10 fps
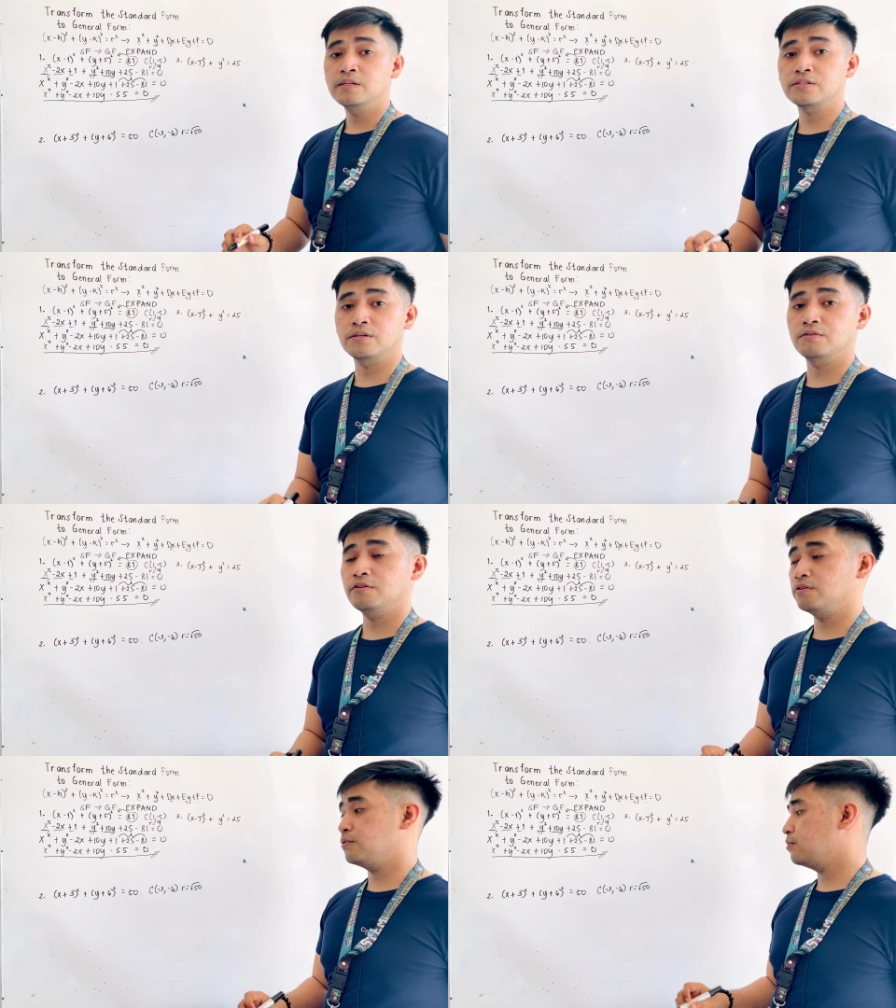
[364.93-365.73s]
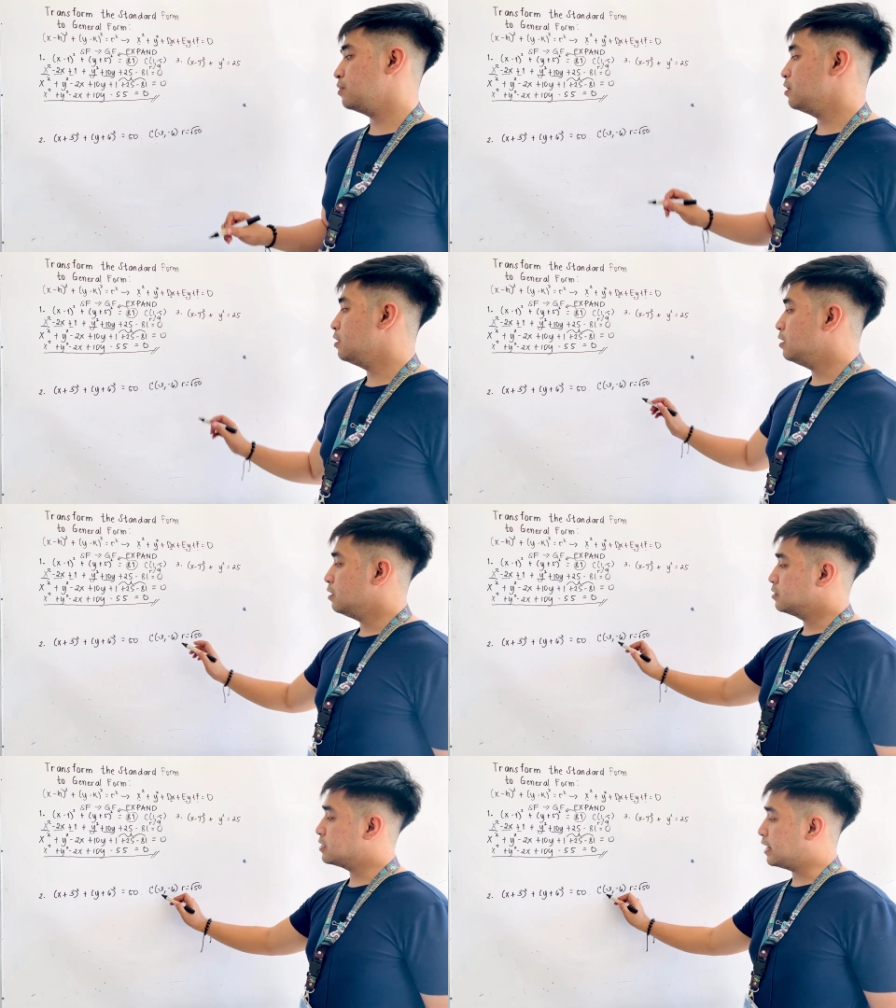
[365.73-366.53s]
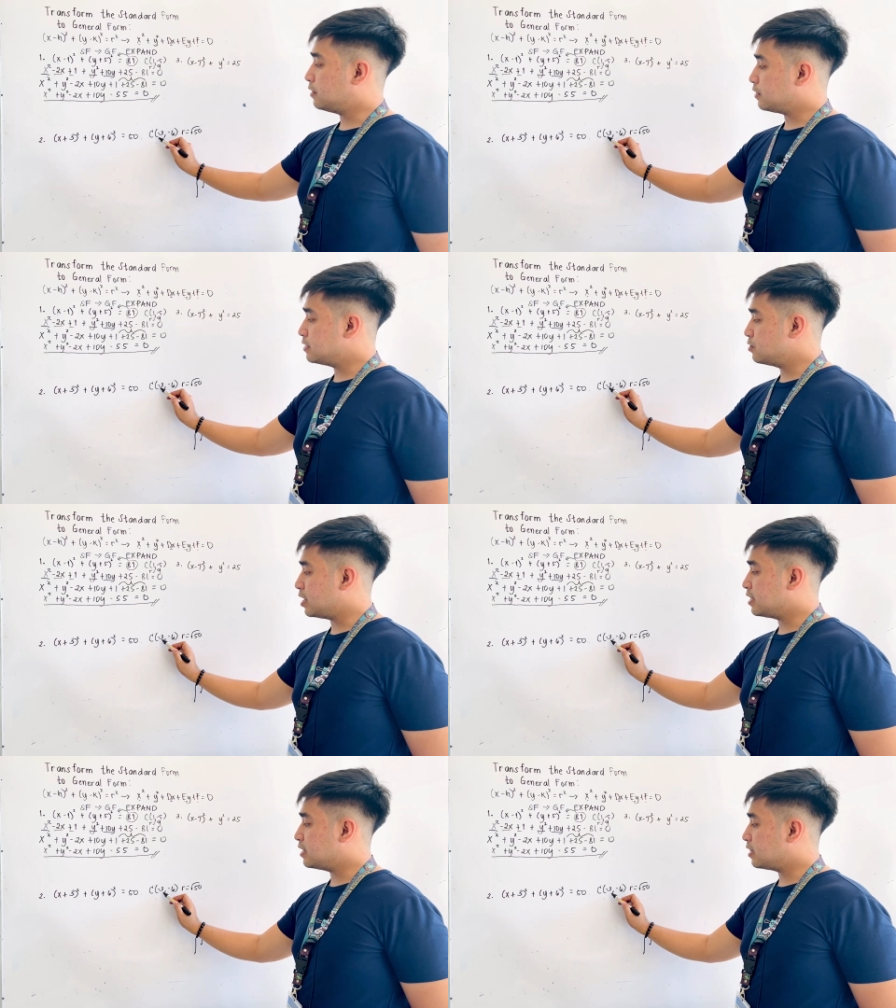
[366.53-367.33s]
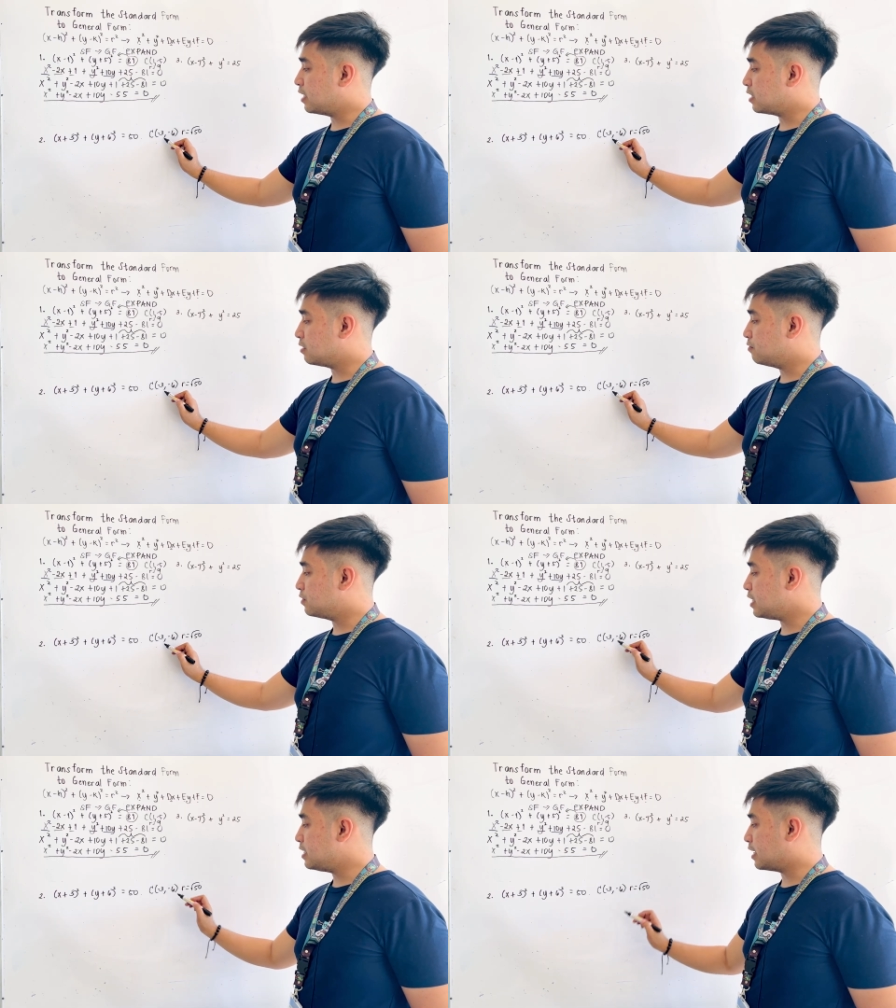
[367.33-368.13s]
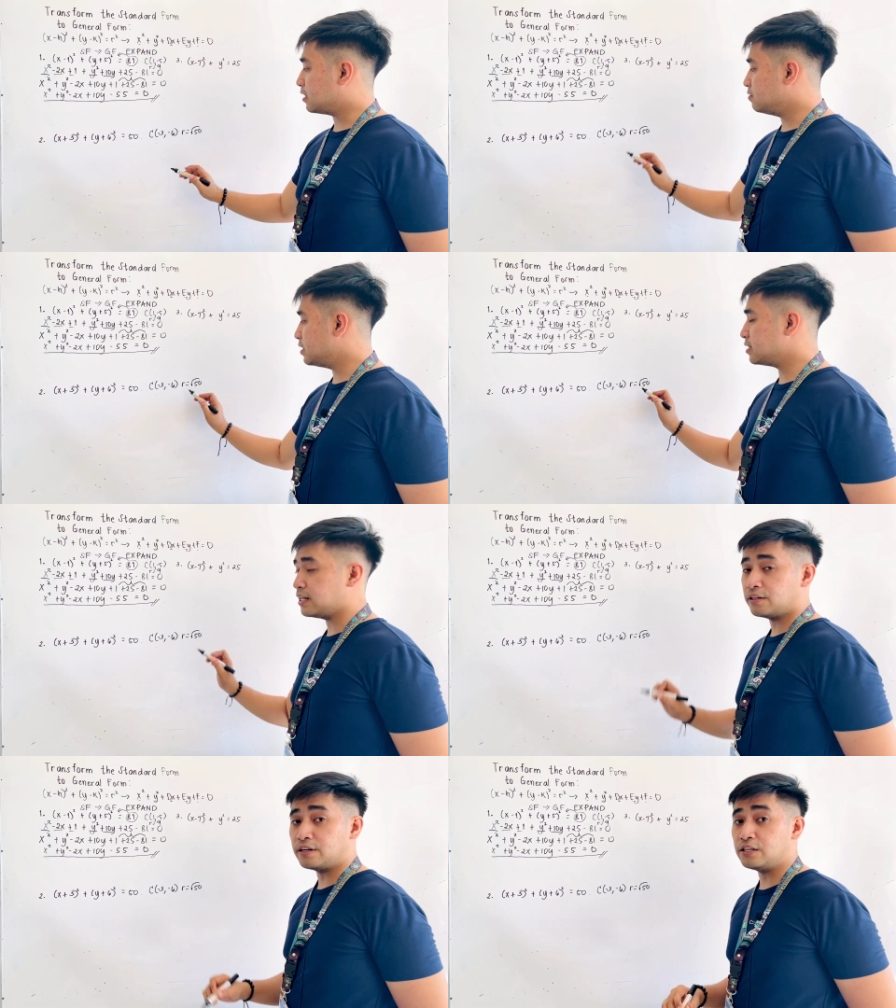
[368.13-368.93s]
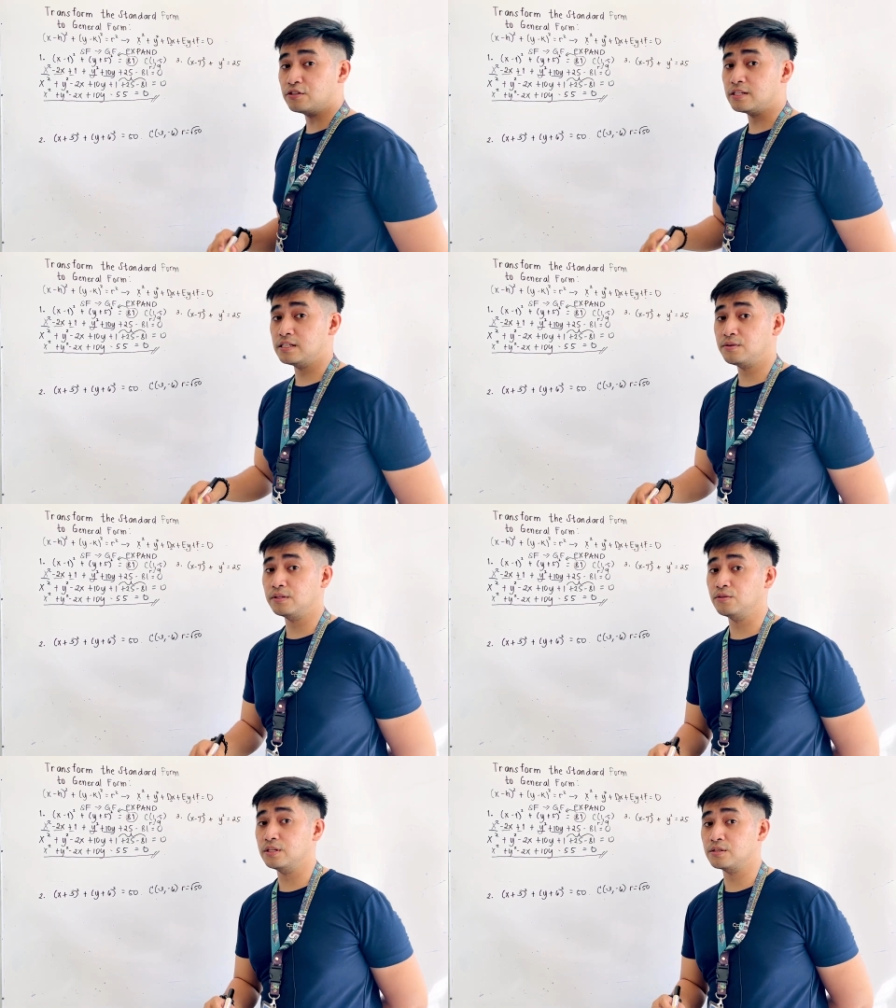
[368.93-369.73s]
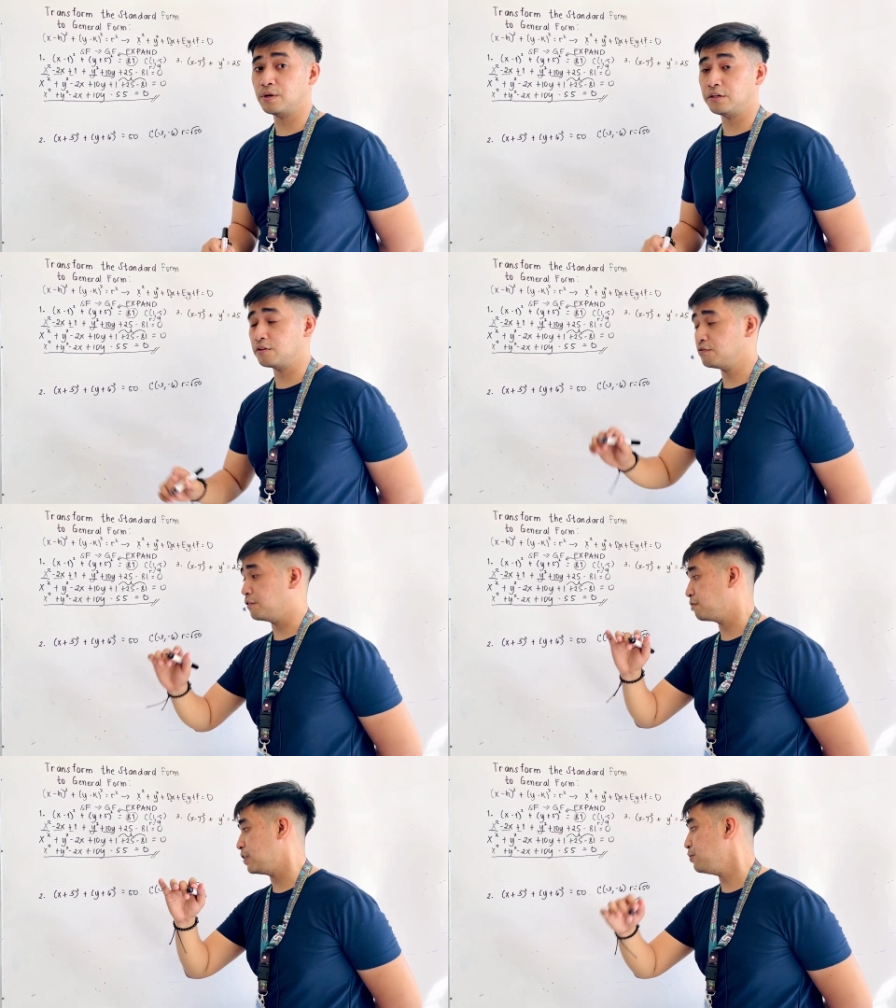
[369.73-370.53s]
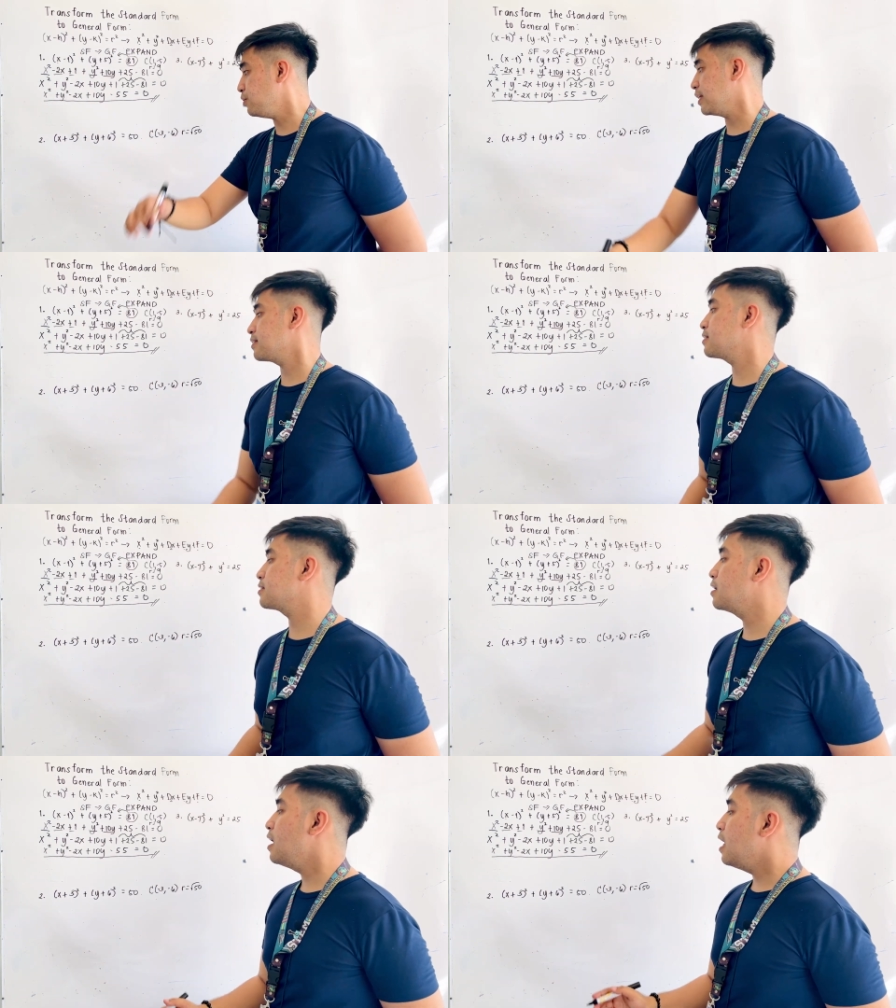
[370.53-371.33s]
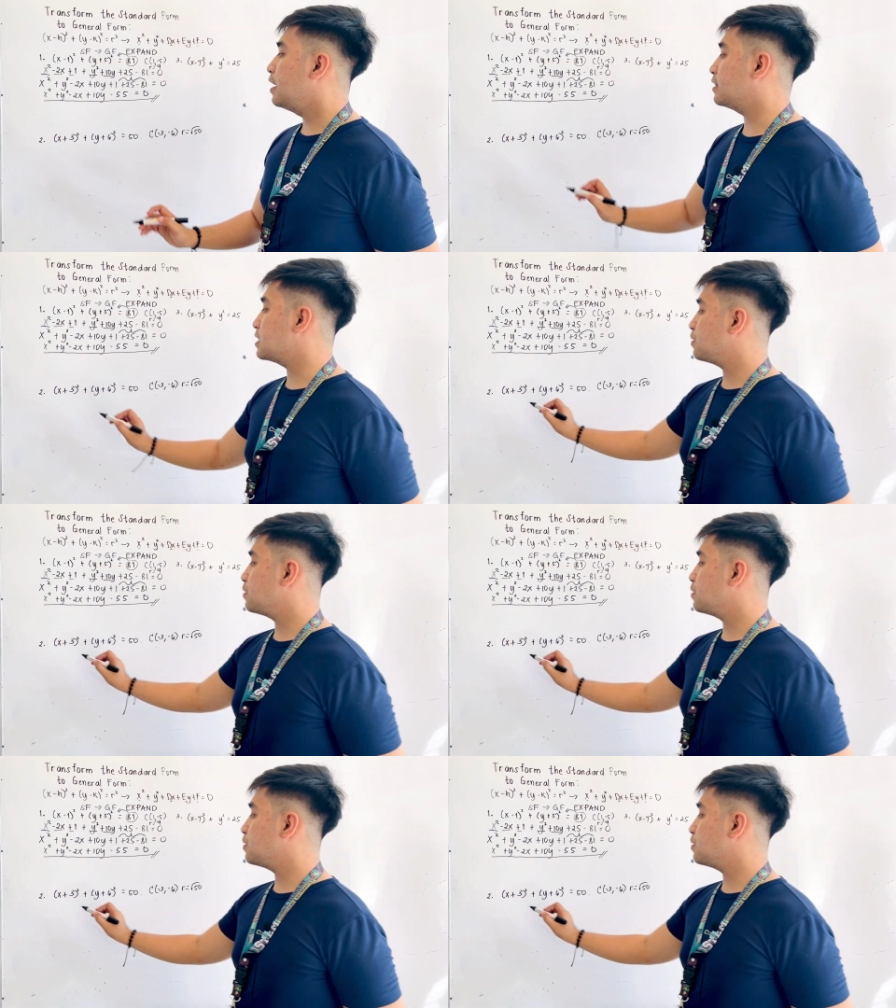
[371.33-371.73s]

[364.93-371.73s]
So center is located at negative 3, negative 6, and the radius is equal to the square root of 50 units. Let us